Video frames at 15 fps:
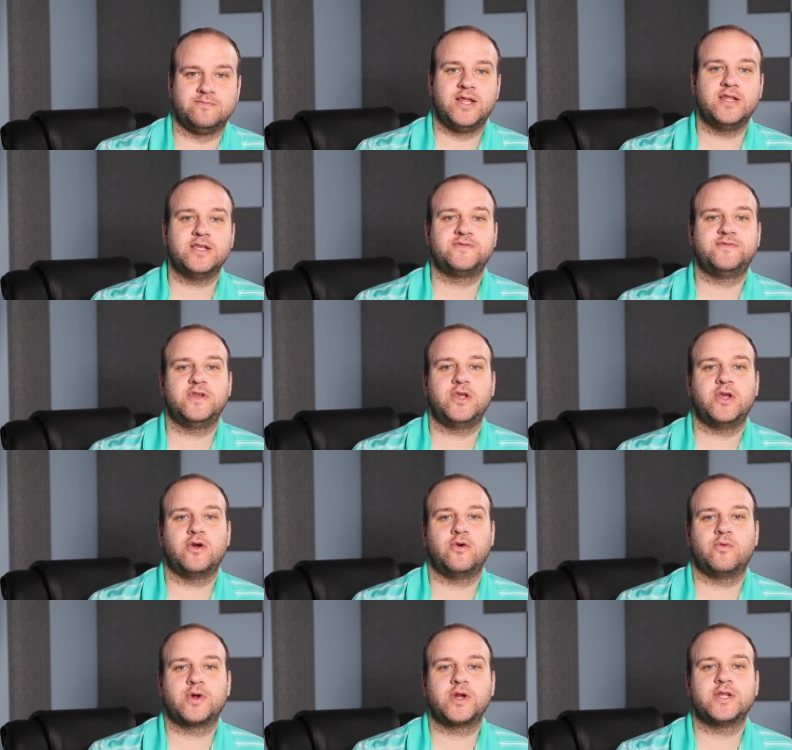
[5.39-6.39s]
In this
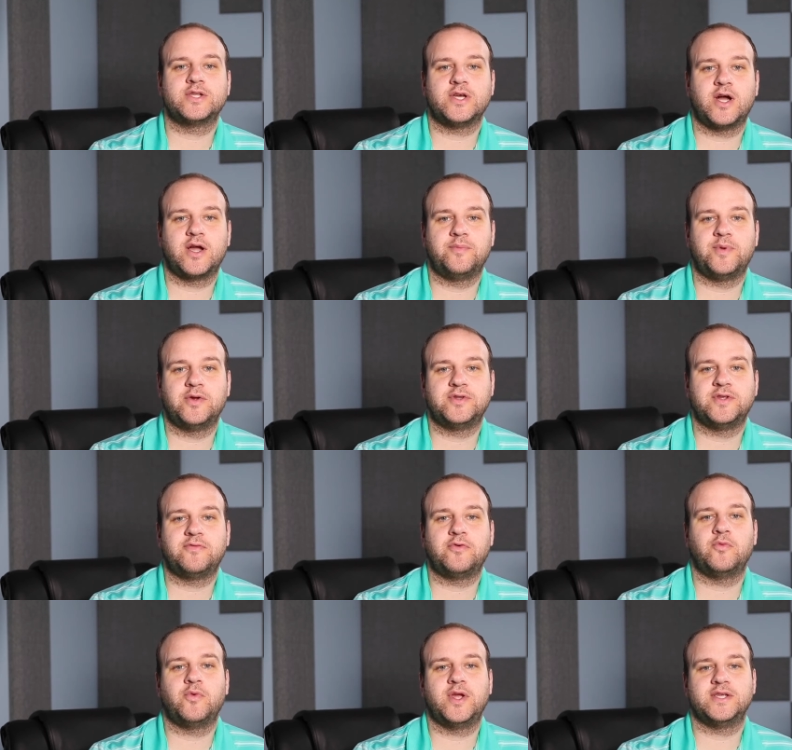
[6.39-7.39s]
video, we're going to talk about
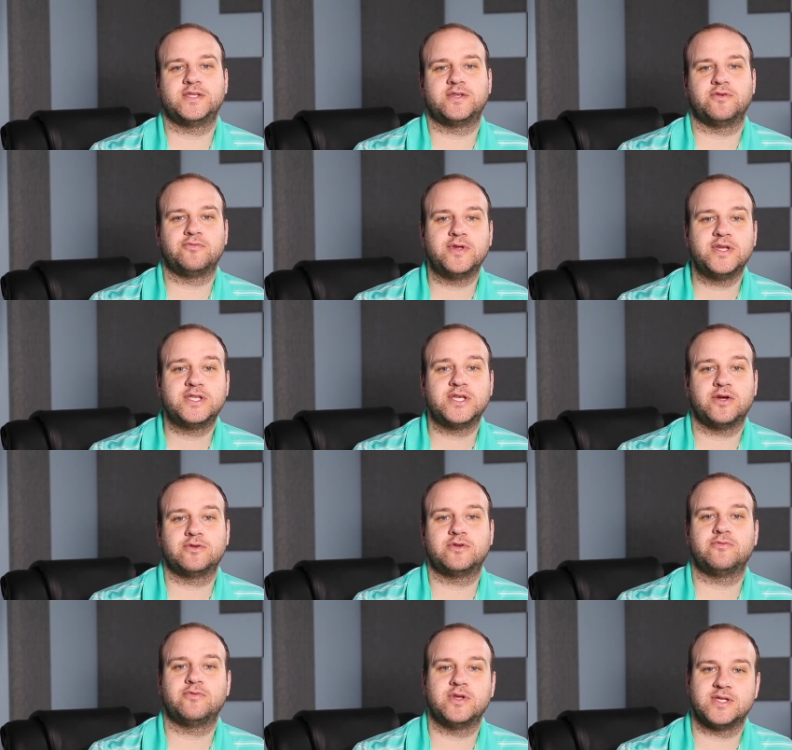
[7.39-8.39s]
different ways to reach out
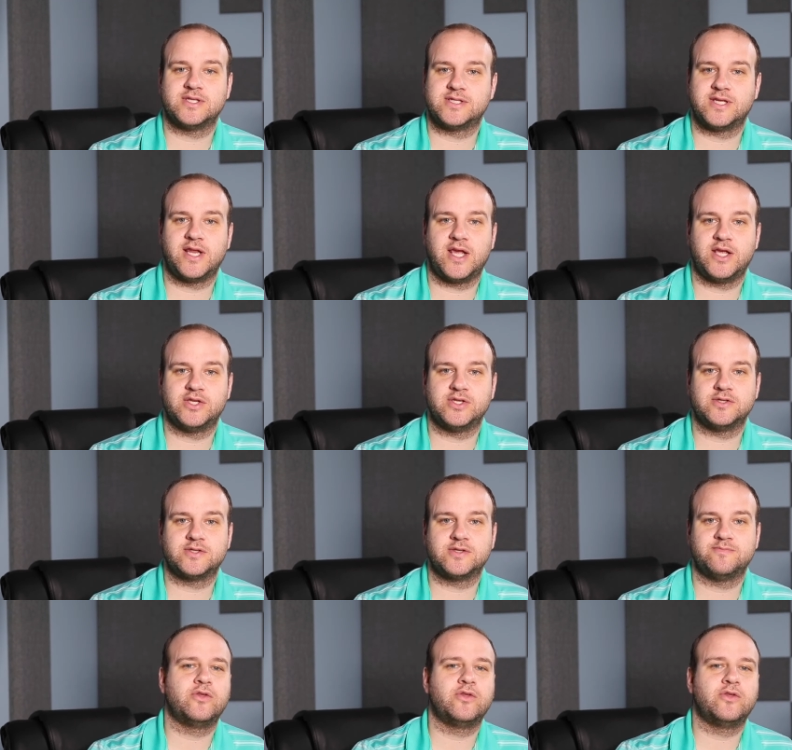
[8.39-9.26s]
to real estate agents.